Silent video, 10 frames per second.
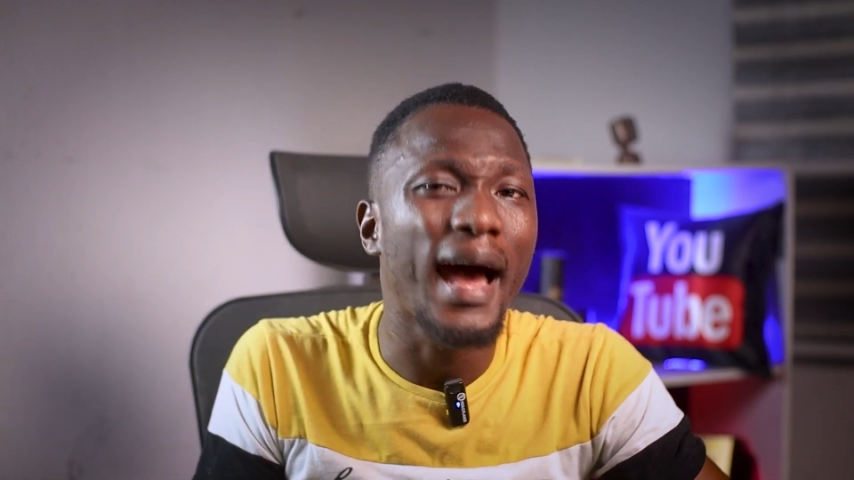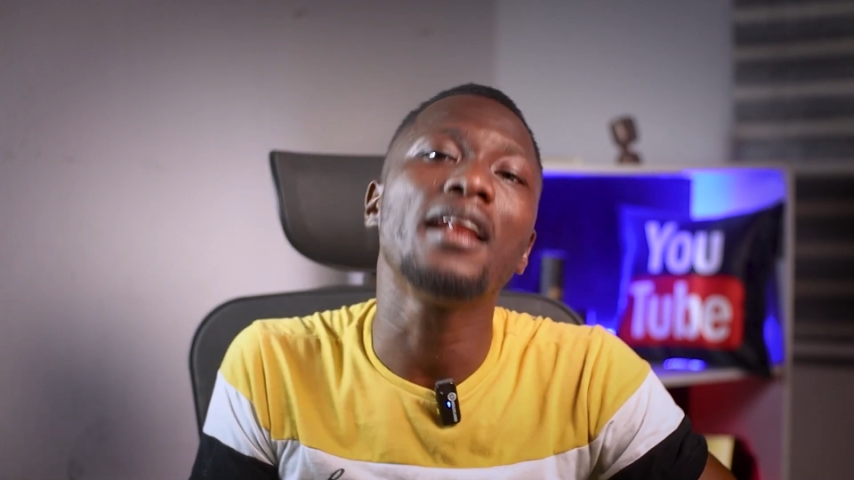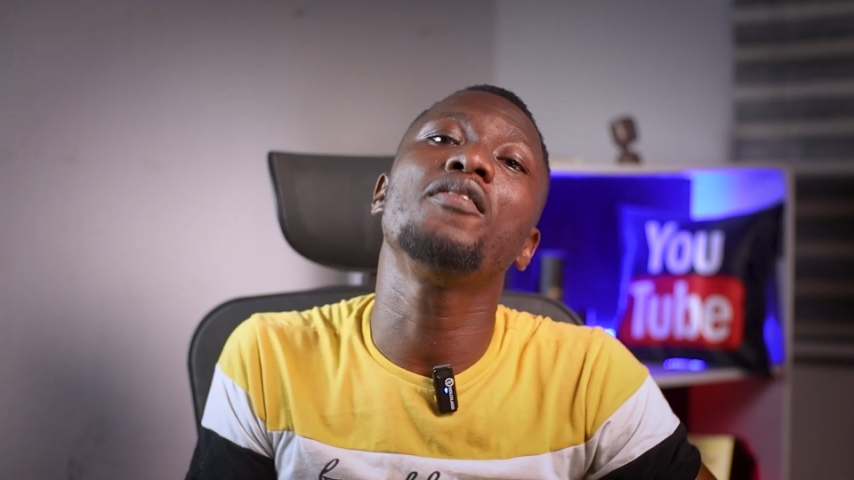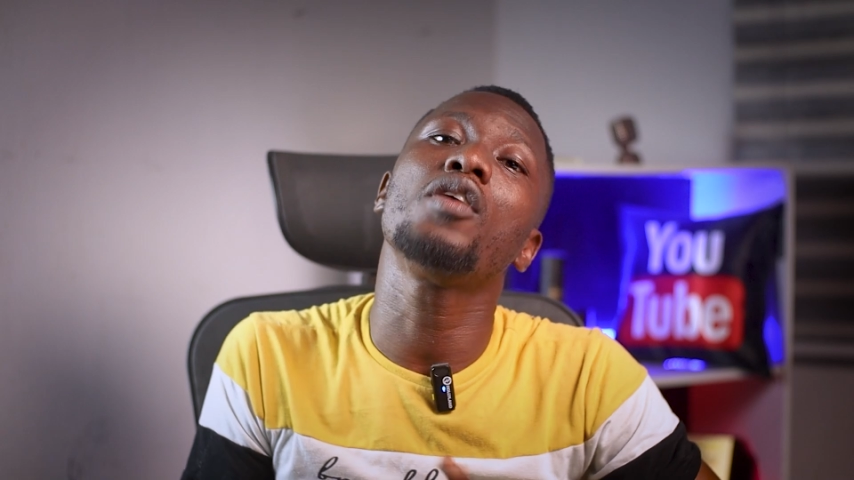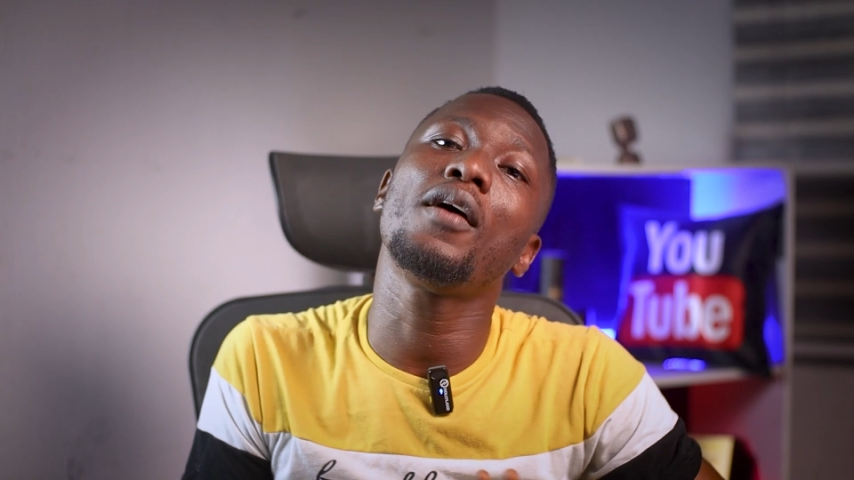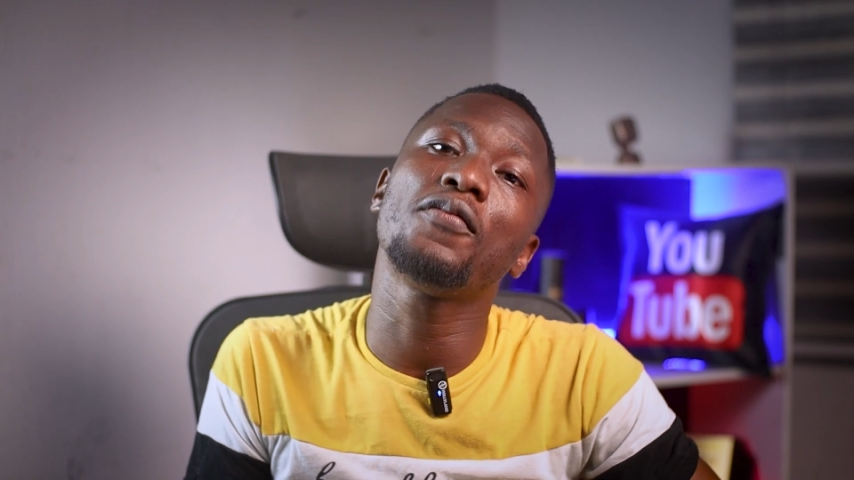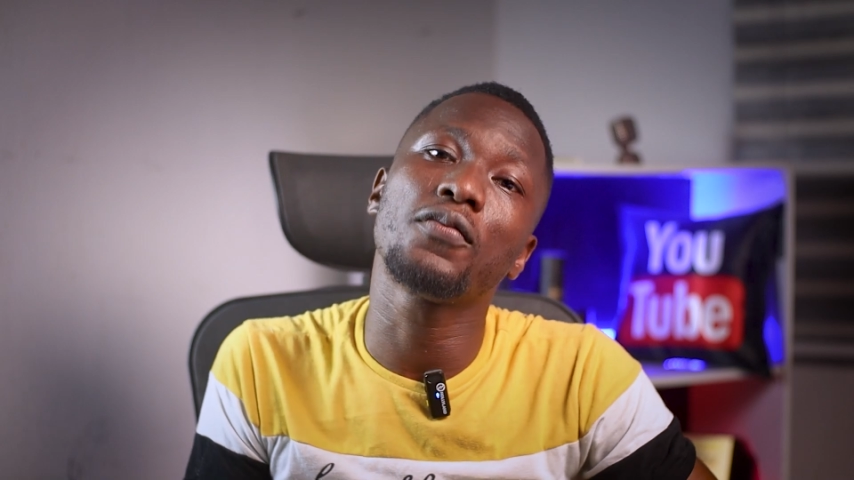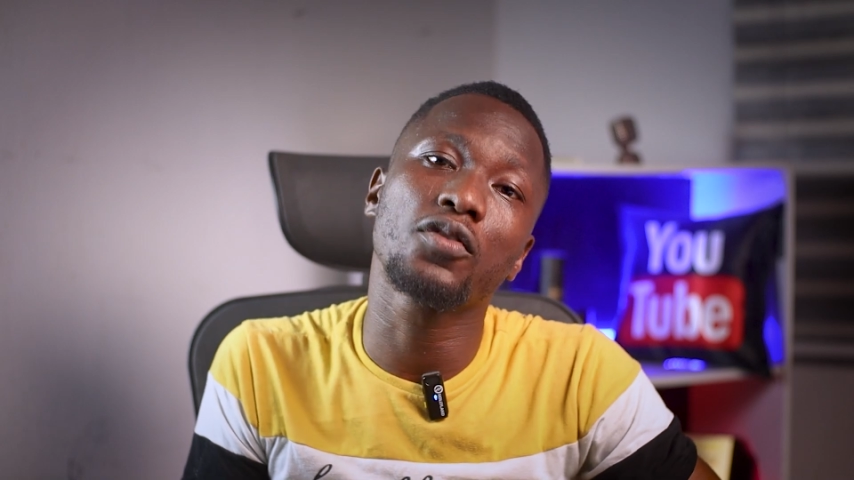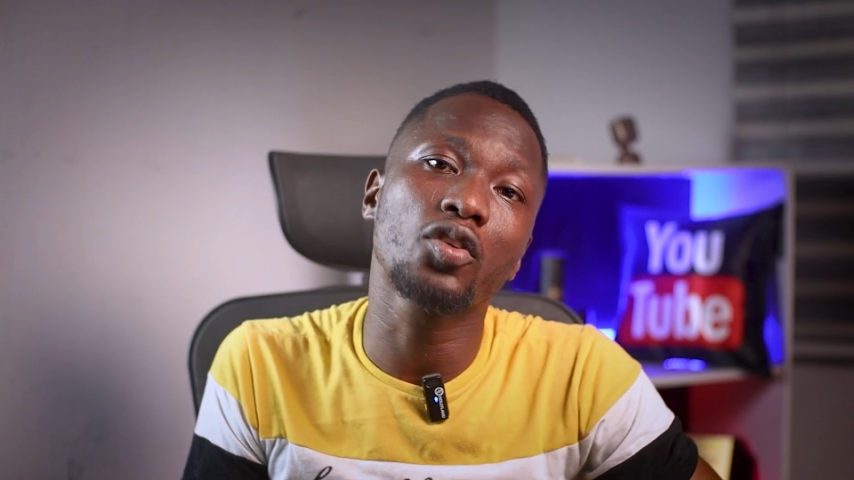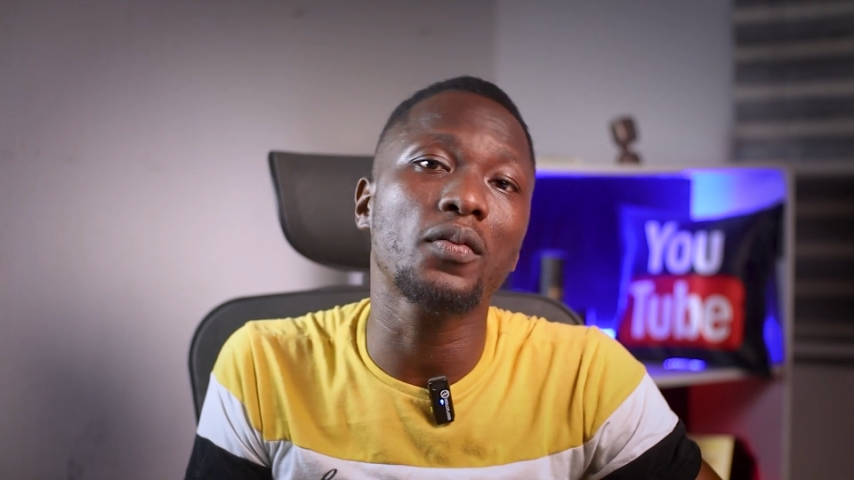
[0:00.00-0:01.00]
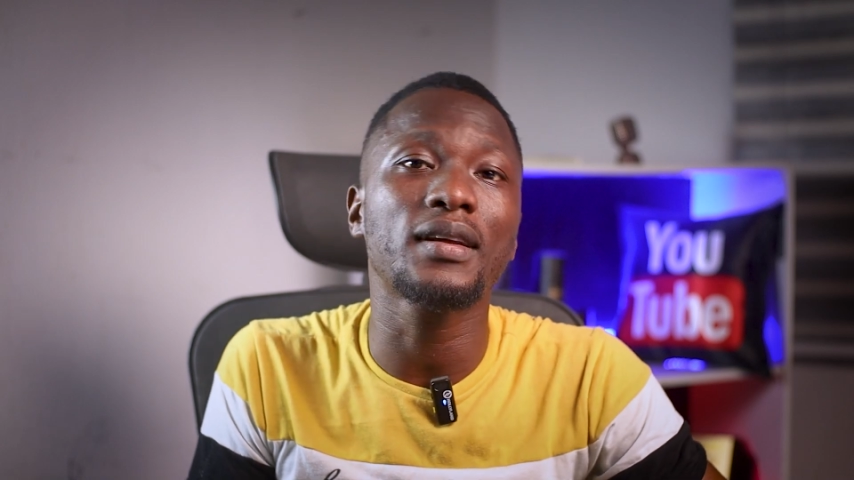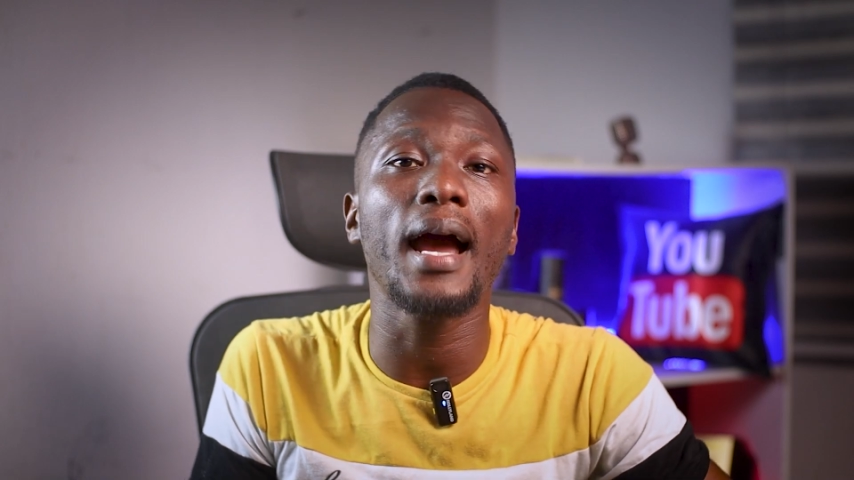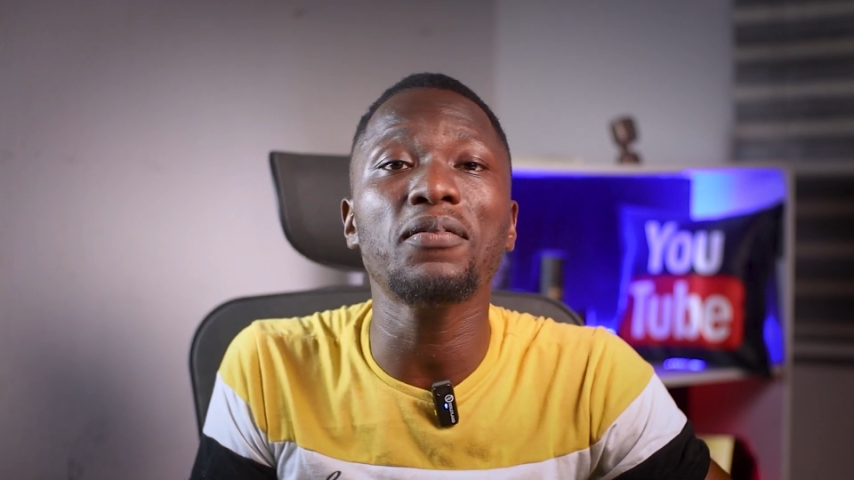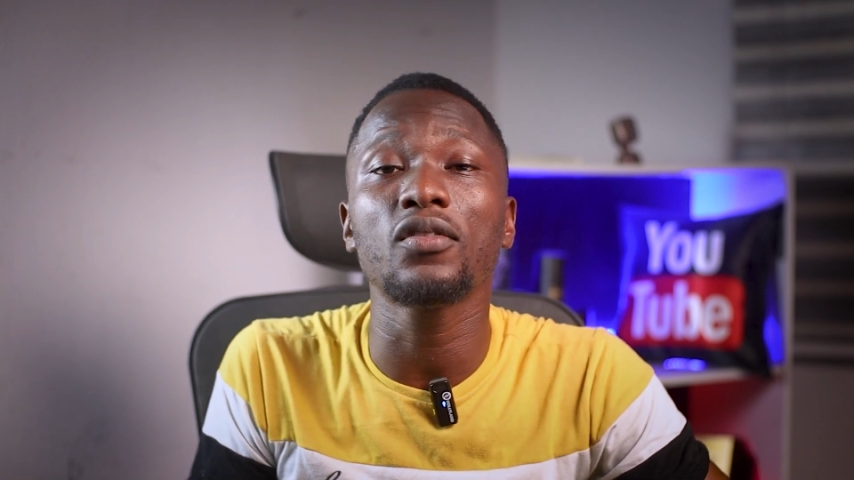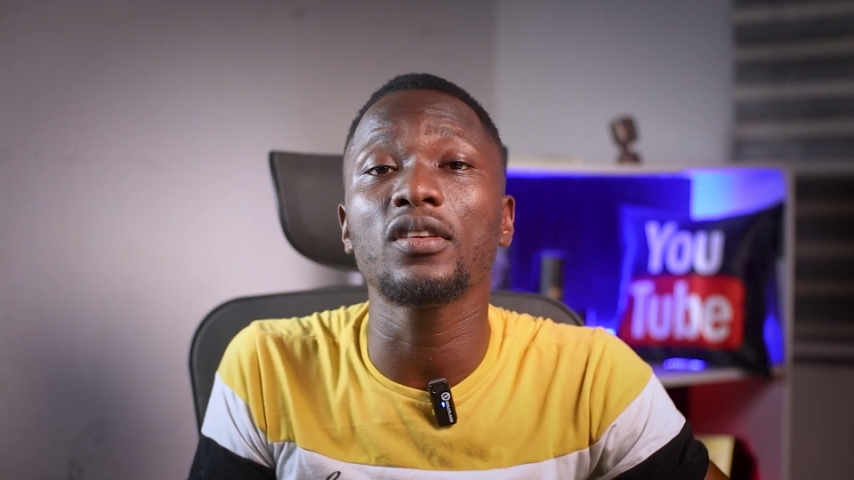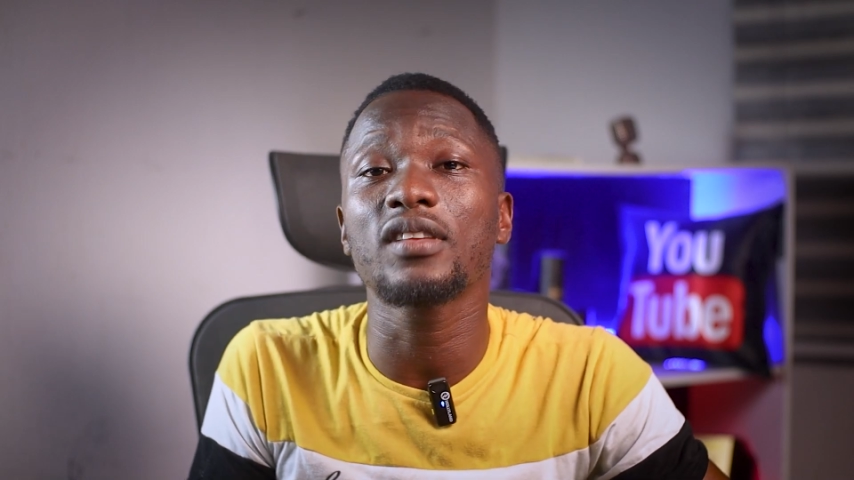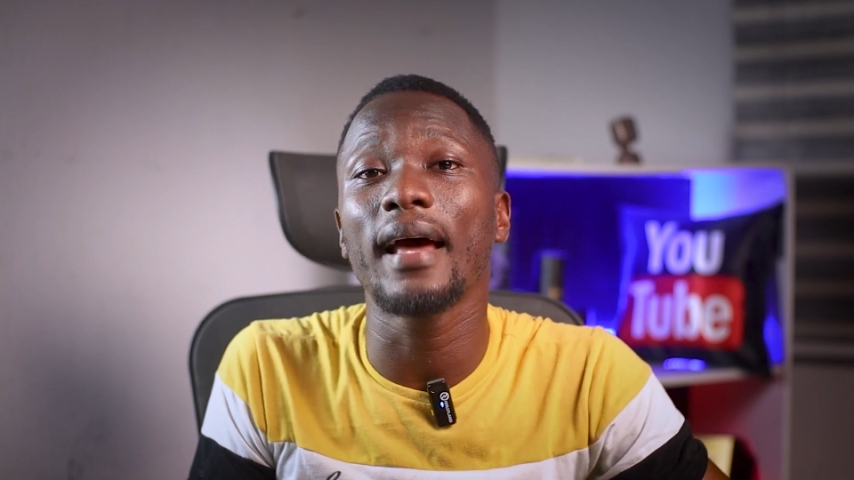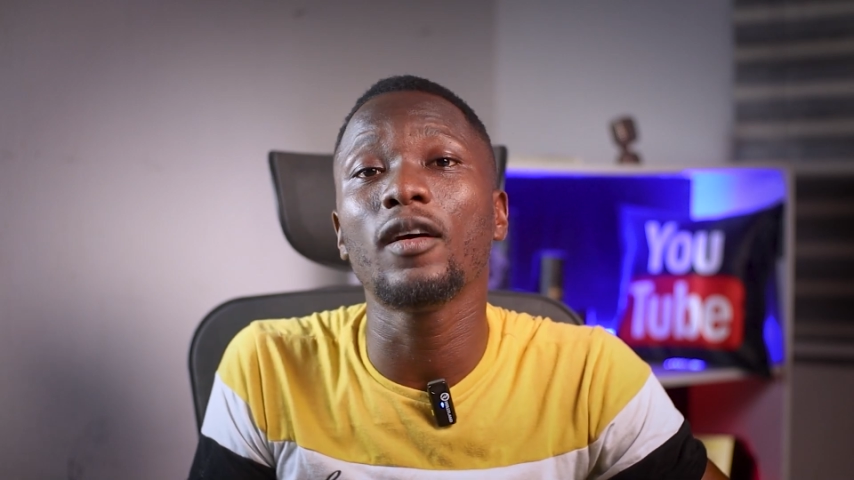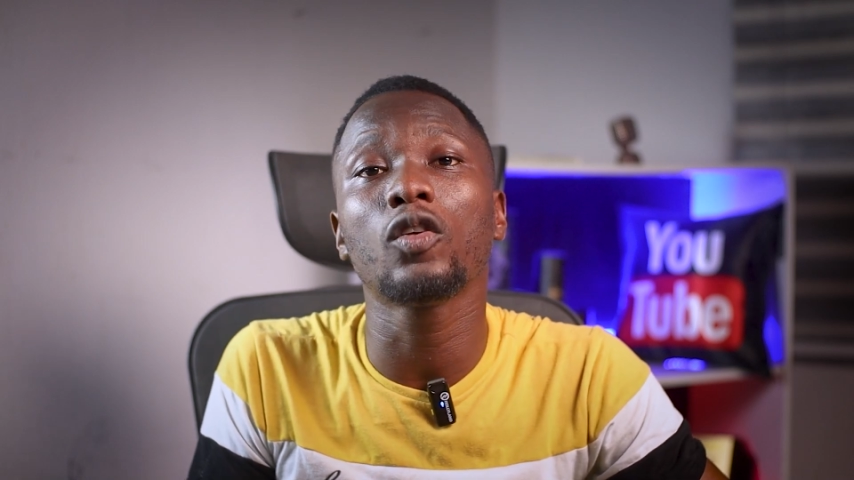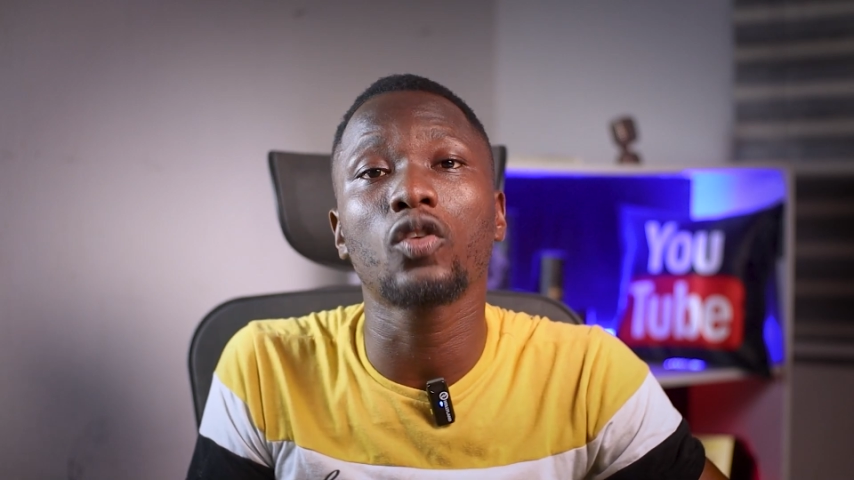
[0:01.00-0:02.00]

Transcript: and if you have subscribed to this channel,